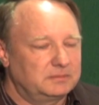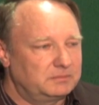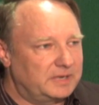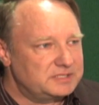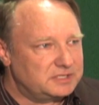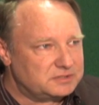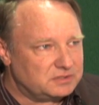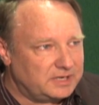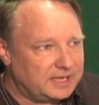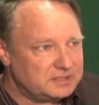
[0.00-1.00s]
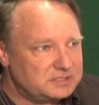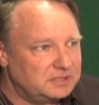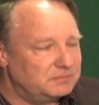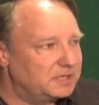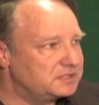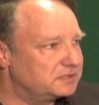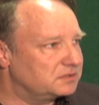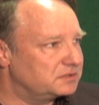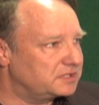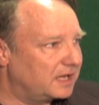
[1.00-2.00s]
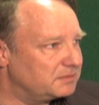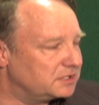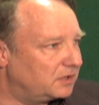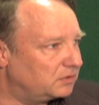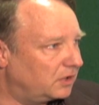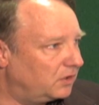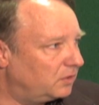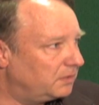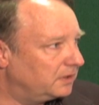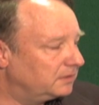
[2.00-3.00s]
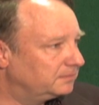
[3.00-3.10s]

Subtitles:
my sister Nancy, my sister Sam's in Oklahoma.